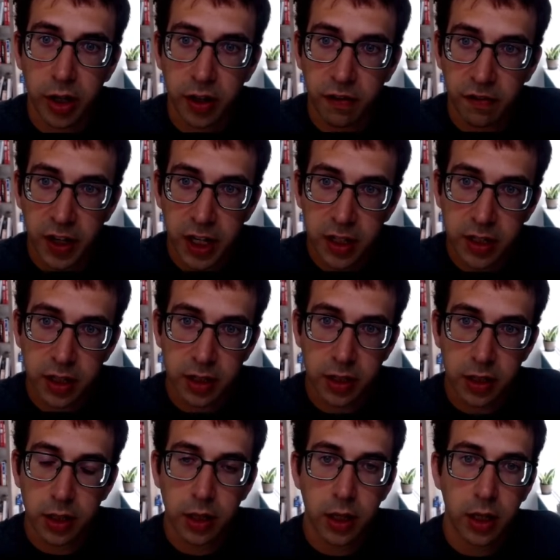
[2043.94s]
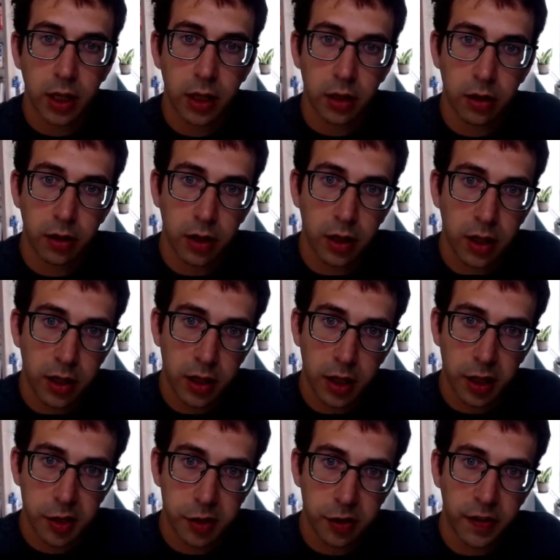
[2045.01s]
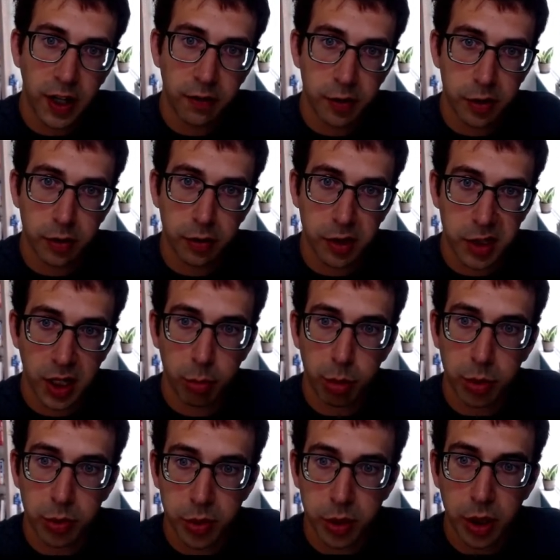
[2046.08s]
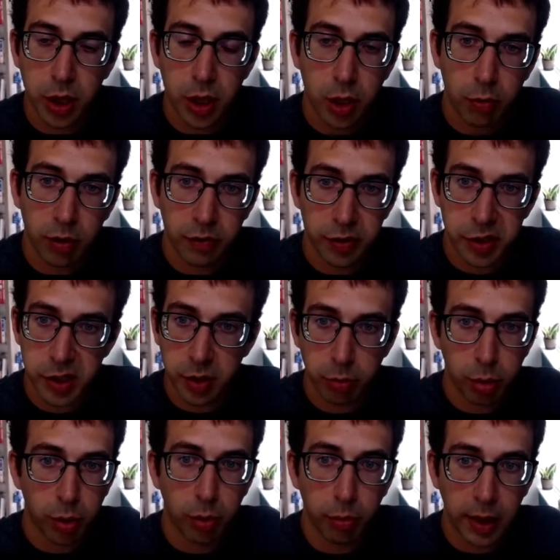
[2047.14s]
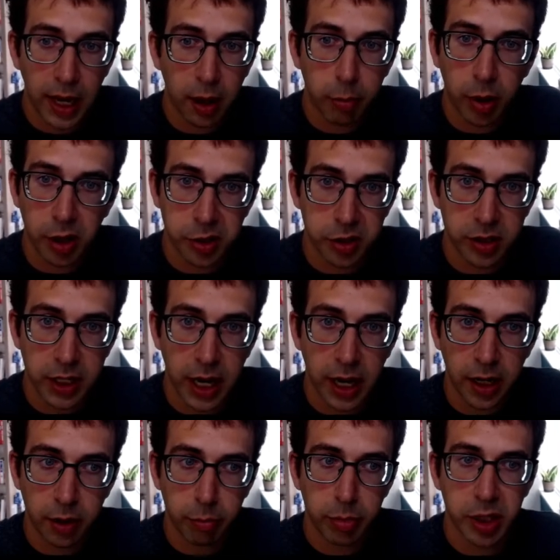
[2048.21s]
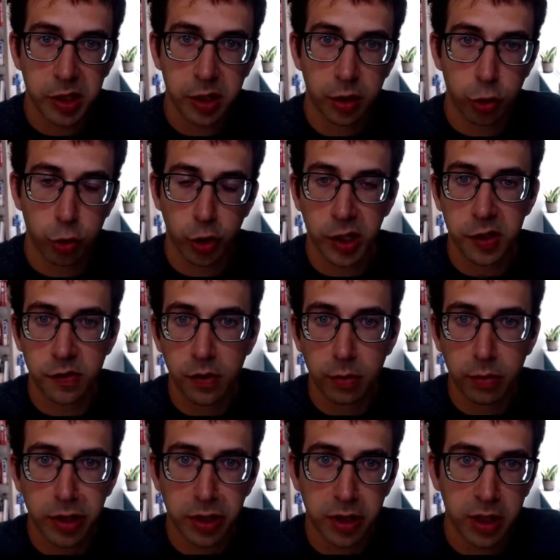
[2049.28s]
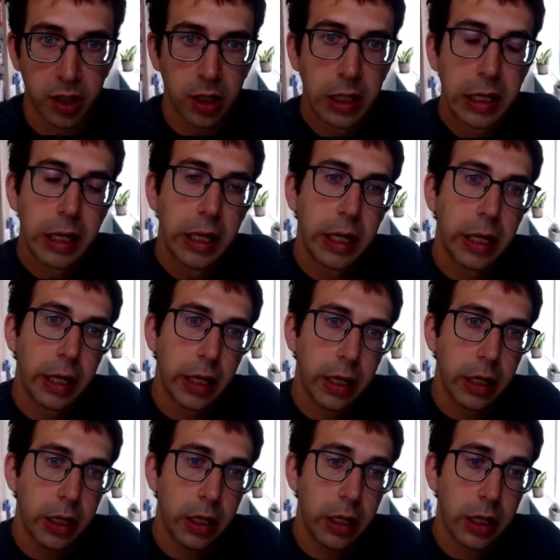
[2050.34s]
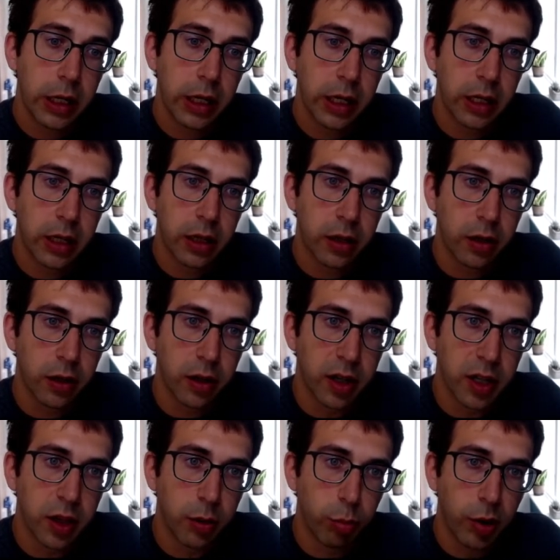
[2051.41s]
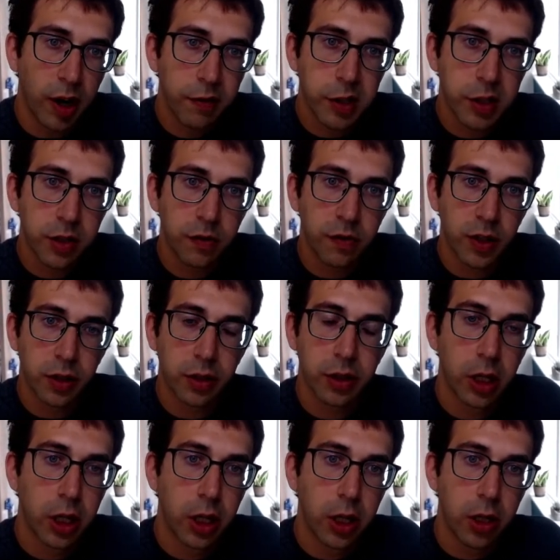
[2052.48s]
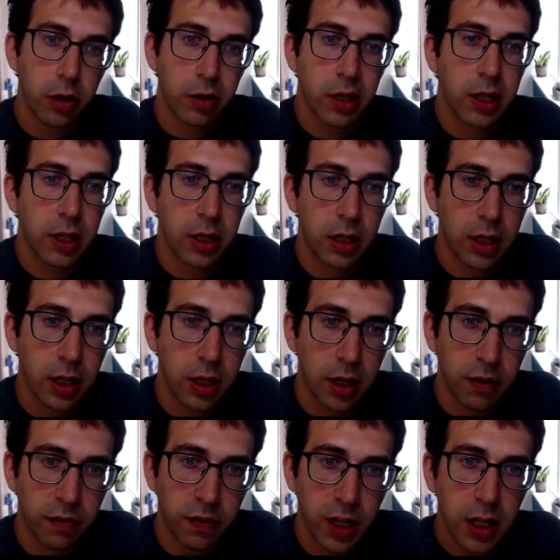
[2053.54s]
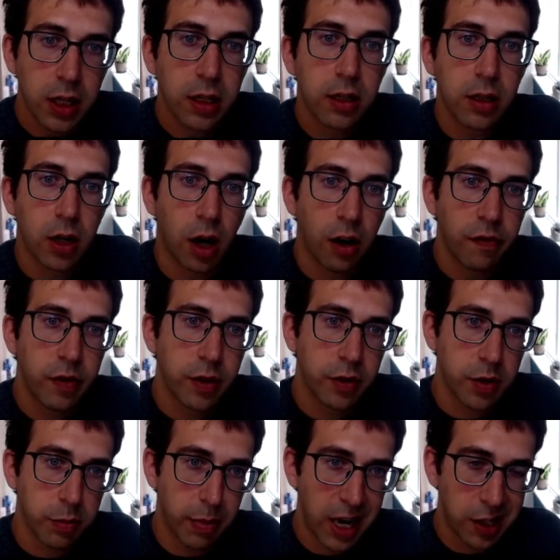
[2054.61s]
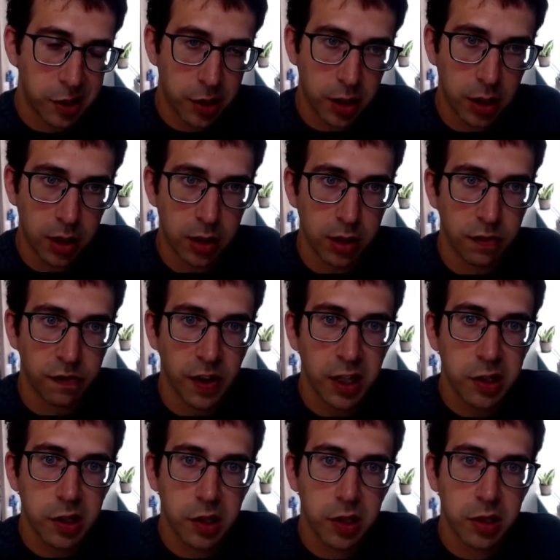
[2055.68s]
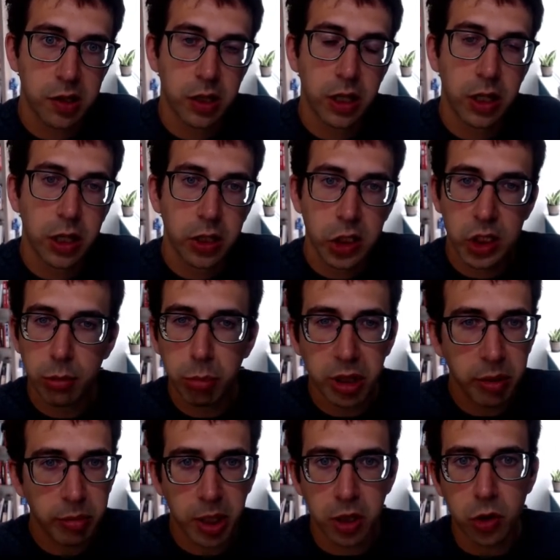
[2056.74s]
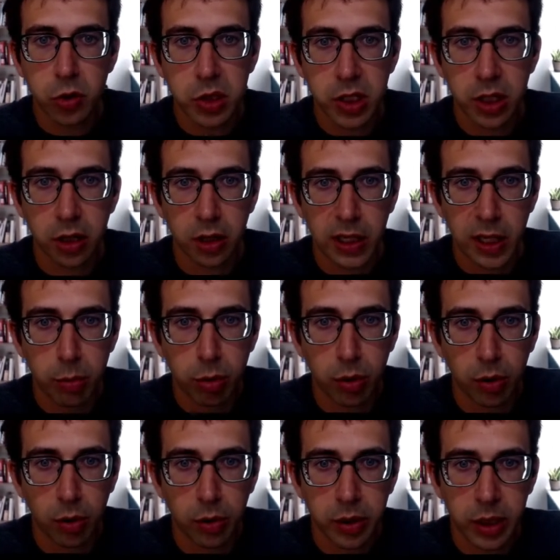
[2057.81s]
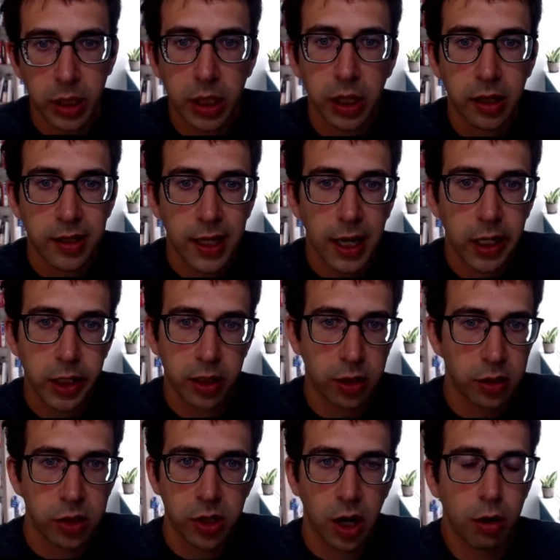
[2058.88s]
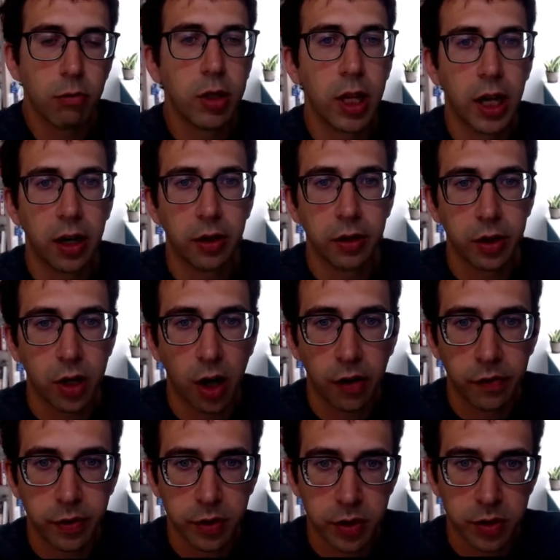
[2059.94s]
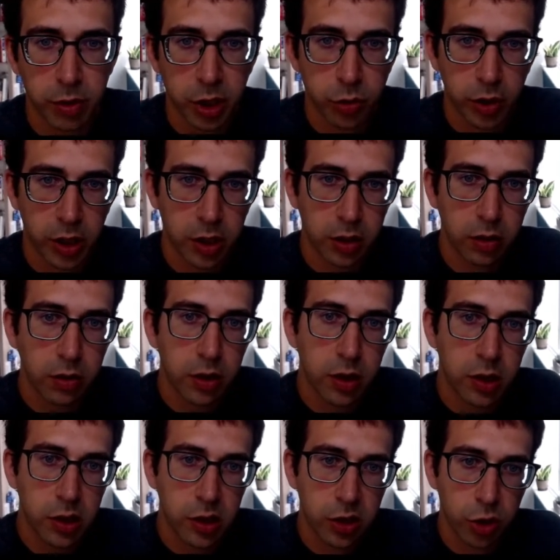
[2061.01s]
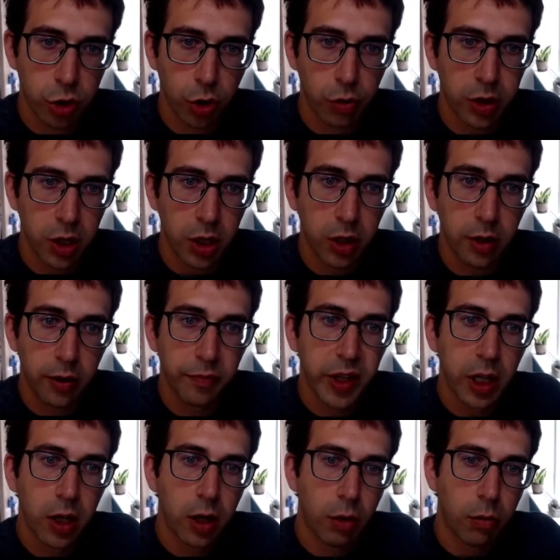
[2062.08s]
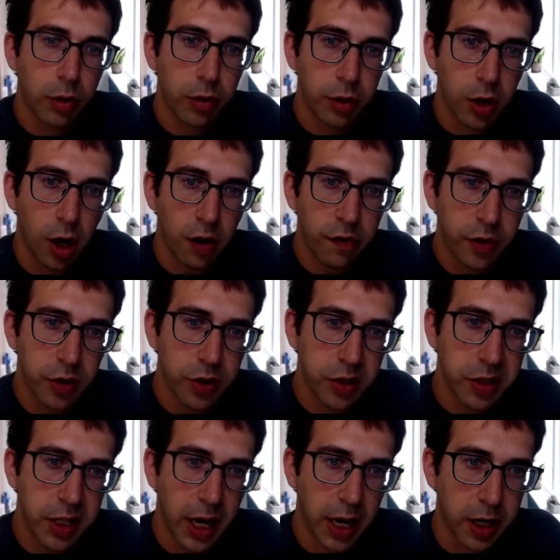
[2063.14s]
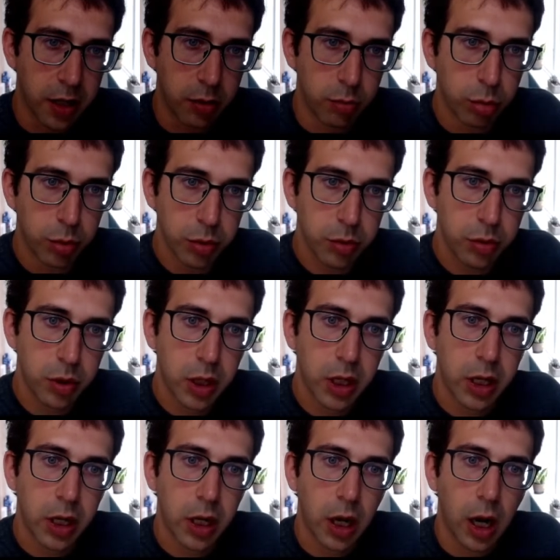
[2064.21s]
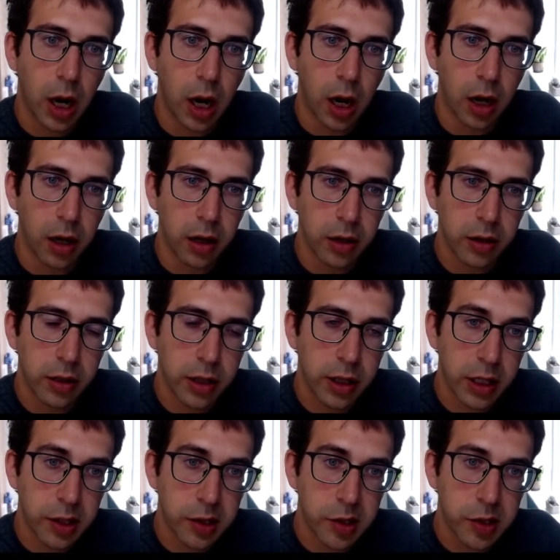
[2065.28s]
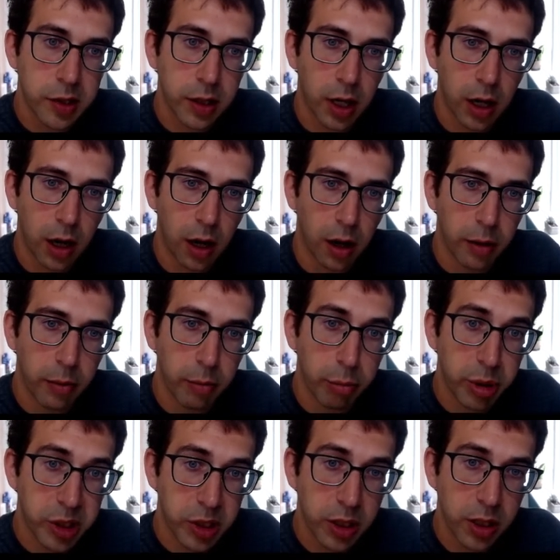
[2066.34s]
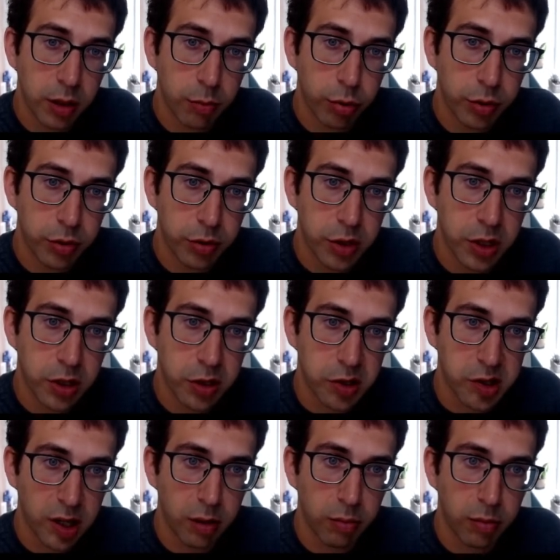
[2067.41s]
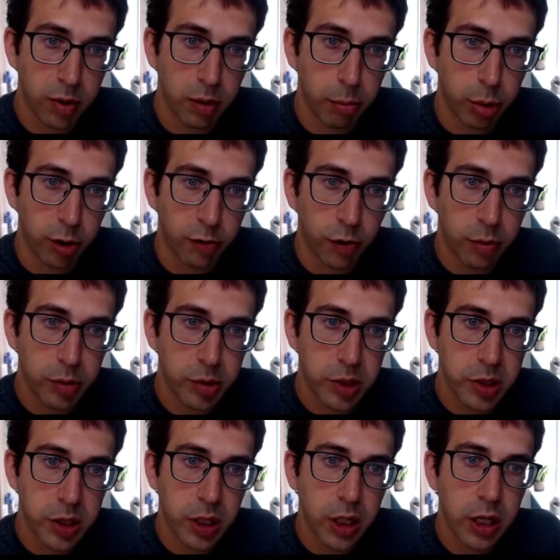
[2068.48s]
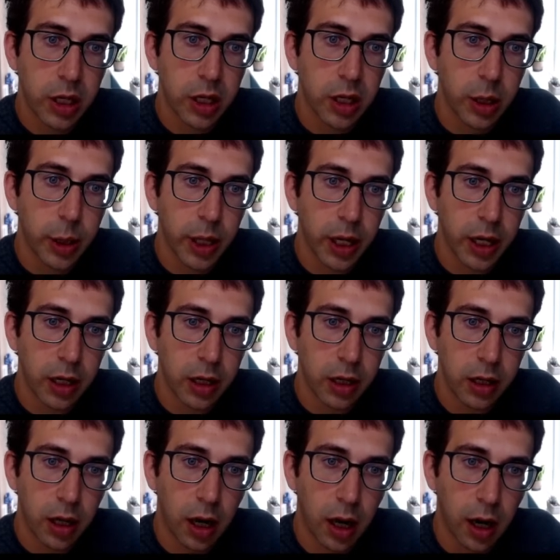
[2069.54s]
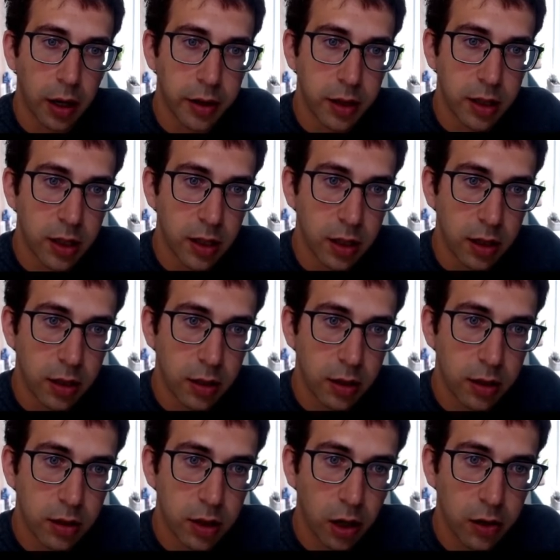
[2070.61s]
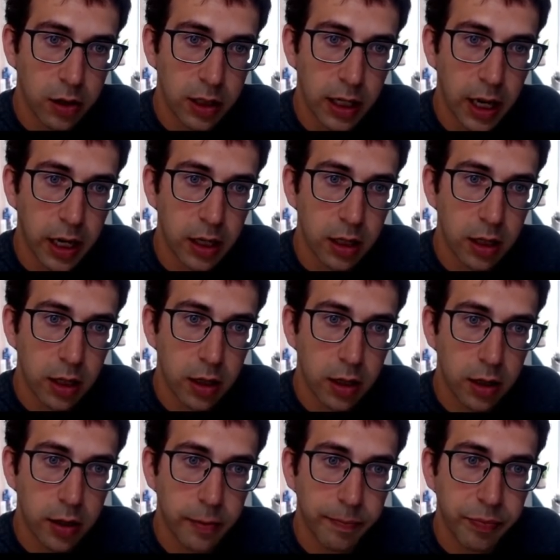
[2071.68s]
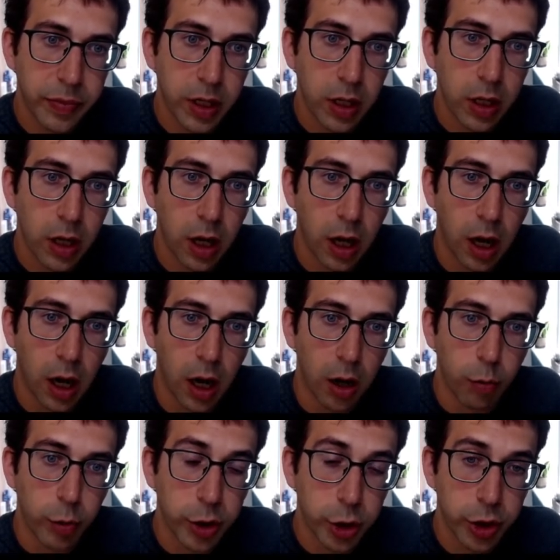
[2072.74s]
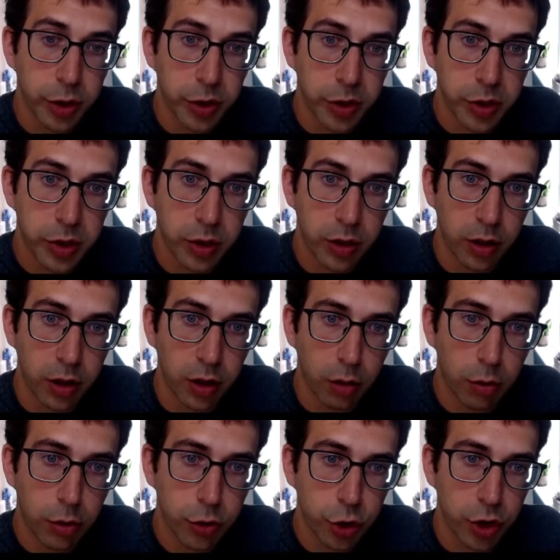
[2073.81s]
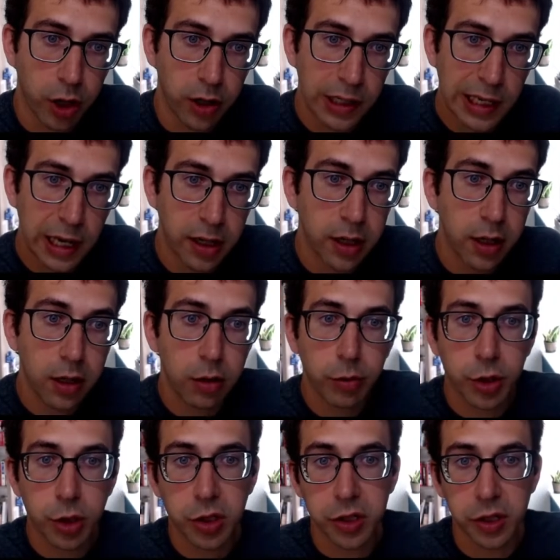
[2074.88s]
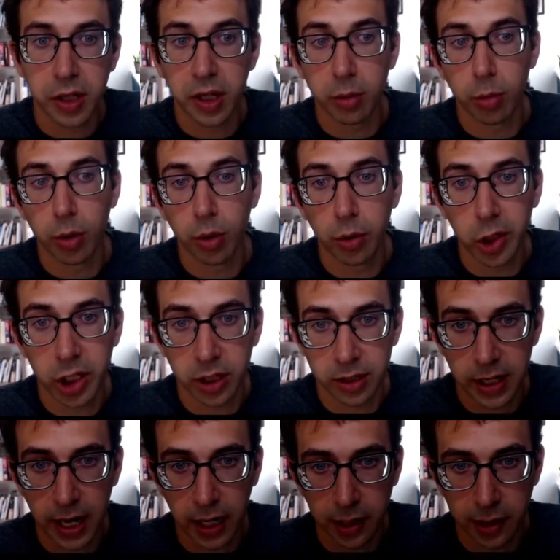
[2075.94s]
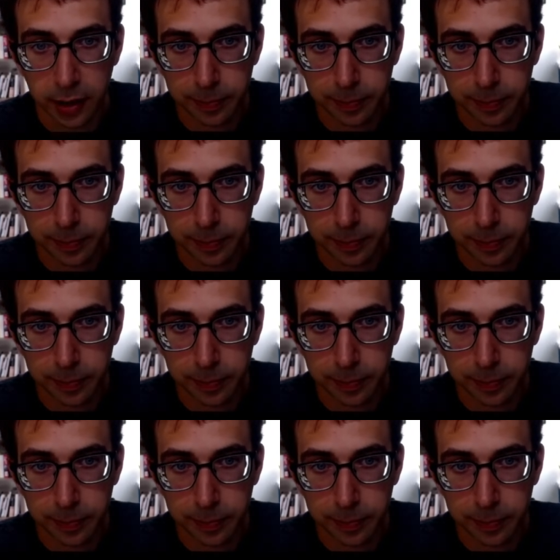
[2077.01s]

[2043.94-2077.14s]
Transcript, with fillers: evaded in the case of adversarial examples with a simple black box attack based on transferability, here in the, in the privacy field, you can evade confidence masking defenses simply by using a label-only attack that does not rely on the confidence metric. And you, this is shown here where the confidence attack in blue uh, is uh, basically producing the same performance than uh, the dotted line here, uh, which is the orange dotted line here, which is the label-only attack.